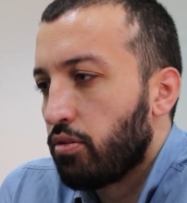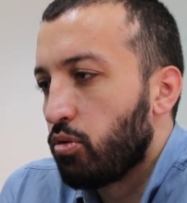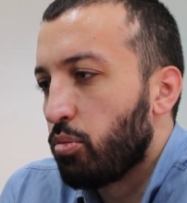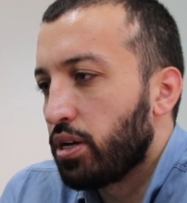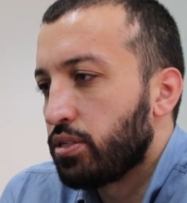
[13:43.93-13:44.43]
for
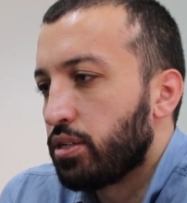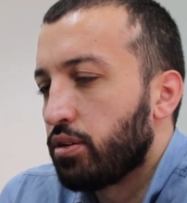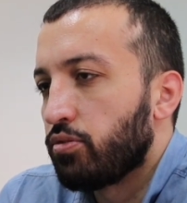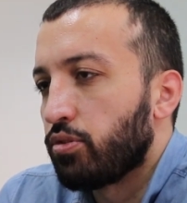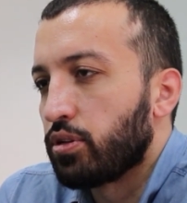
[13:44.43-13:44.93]

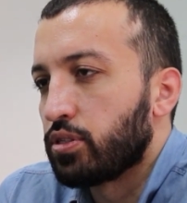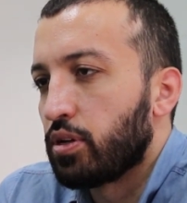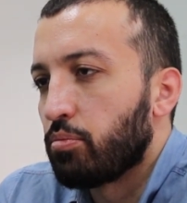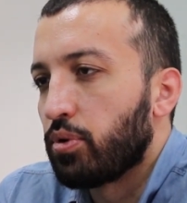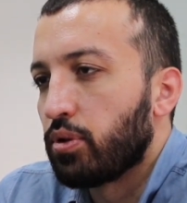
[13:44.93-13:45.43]
myself, for
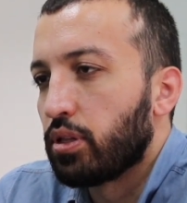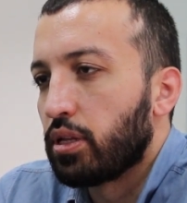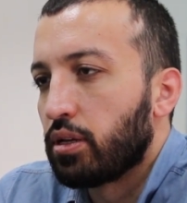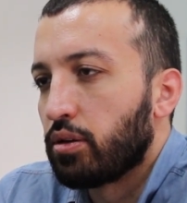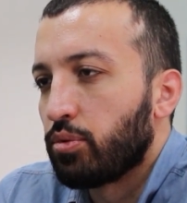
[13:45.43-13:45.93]
example,
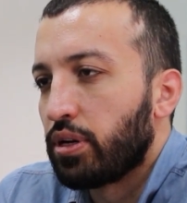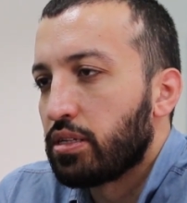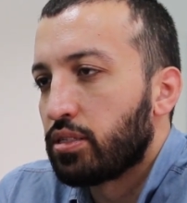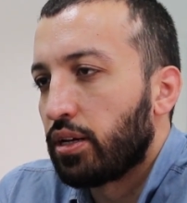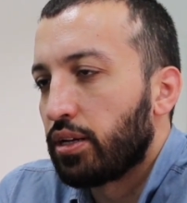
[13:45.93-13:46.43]
when I
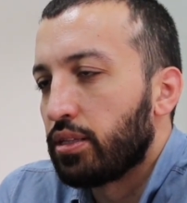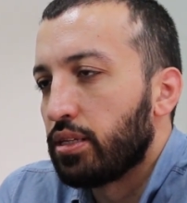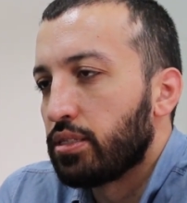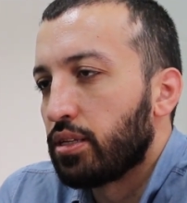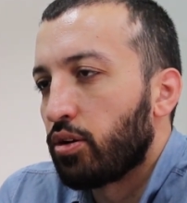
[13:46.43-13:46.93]
started
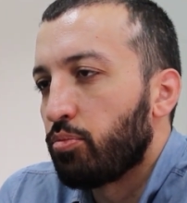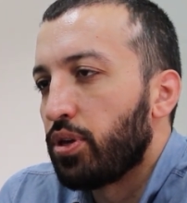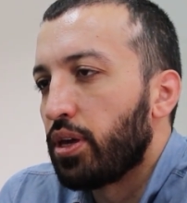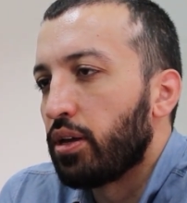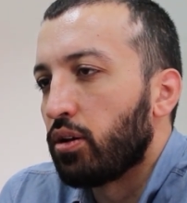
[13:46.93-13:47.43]
this
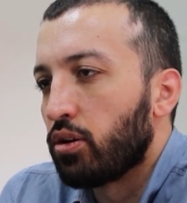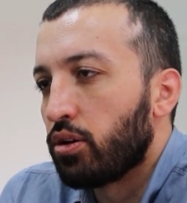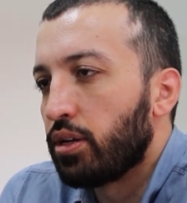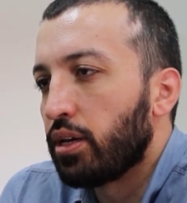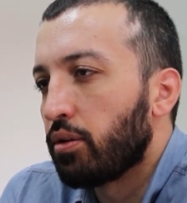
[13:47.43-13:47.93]
RPA
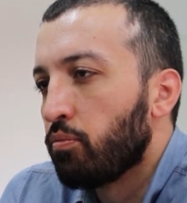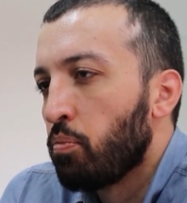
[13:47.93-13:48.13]
learning